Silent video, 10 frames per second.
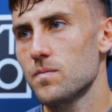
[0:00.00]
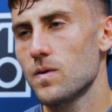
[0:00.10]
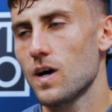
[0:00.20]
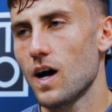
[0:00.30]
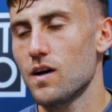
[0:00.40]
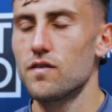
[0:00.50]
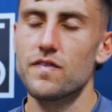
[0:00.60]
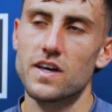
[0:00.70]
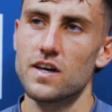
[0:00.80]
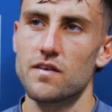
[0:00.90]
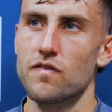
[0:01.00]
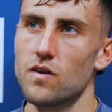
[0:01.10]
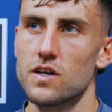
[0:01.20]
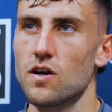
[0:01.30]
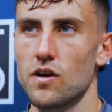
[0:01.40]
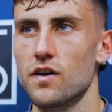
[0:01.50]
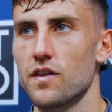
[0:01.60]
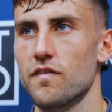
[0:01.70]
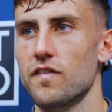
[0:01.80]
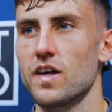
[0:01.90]
Um, I don't think it had fully got
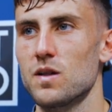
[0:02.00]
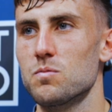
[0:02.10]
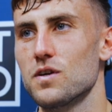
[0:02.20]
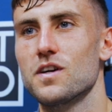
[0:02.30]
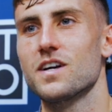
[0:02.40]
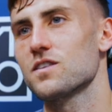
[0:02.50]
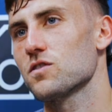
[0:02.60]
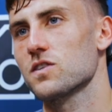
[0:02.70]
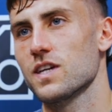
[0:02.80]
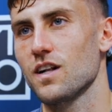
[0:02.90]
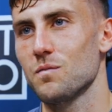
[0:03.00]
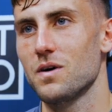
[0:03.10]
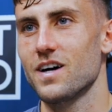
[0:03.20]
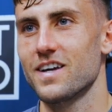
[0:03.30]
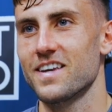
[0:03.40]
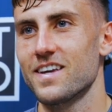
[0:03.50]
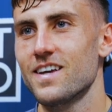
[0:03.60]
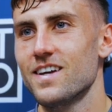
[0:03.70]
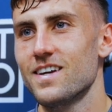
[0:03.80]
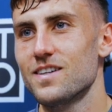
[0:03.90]
onto the field, but you can just tell by
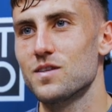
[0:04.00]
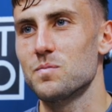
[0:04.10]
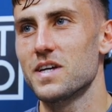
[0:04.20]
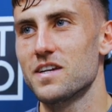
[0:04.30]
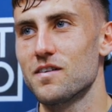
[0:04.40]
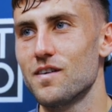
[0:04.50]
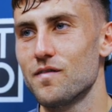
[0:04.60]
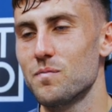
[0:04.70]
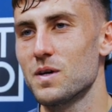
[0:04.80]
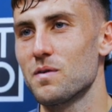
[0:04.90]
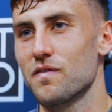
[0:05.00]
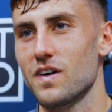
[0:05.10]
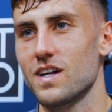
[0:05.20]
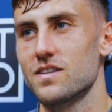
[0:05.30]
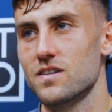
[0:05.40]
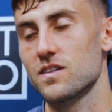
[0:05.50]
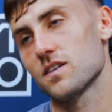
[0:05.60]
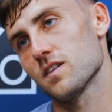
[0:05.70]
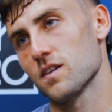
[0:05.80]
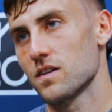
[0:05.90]
demeanour of maybe fans
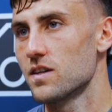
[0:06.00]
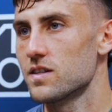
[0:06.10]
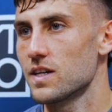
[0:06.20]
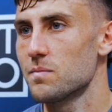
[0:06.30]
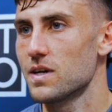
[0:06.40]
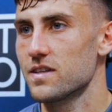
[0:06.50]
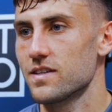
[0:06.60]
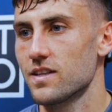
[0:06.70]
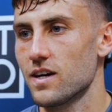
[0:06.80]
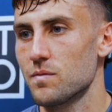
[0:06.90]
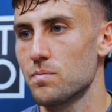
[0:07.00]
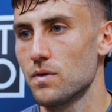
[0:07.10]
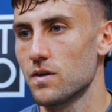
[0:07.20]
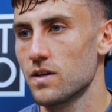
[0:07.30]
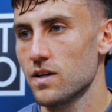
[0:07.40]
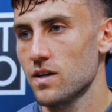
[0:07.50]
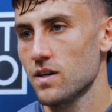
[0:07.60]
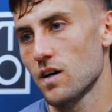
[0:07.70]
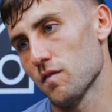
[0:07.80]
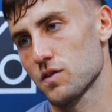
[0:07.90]
and your teammates and that. But
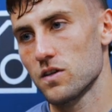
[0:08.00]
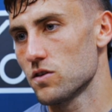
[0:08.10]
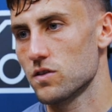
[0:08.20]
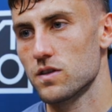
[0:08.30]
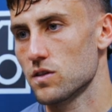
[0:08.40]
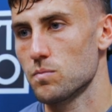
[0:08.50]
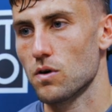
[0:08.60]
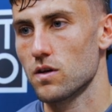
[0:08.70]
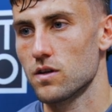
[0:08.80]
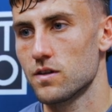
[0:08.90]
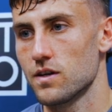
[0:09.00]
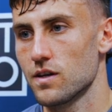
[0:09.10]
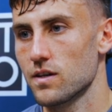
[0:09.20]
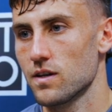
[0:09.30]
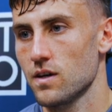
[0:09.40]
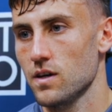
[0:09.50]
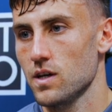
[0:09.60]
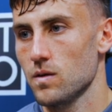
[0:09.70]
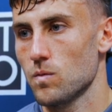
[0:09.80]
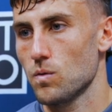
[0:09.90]
obviously, just disappointed that
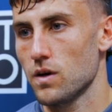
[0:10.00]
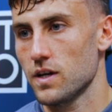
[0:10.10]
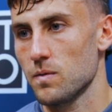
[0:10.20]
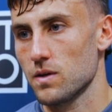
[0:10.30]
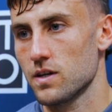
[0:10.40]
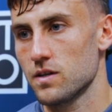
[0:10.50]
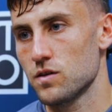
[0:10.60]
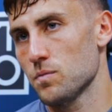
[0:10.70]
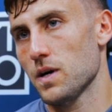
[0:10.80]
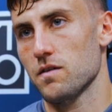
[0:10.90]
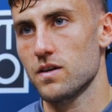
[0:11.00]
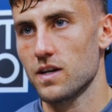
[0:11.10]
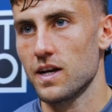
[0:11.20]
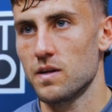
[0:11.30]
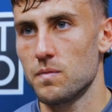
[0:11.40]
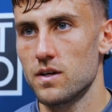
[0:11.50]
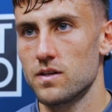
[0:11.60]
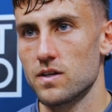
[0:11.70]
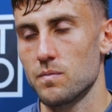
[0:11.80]
we weren't able to do better in 90 minutes.